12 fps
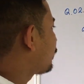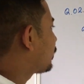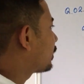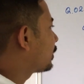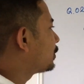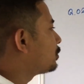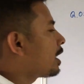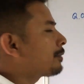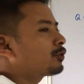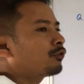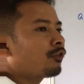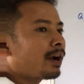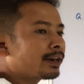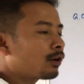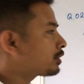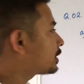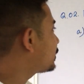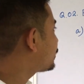thereafter you have to find
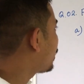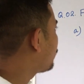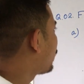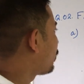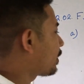out this number.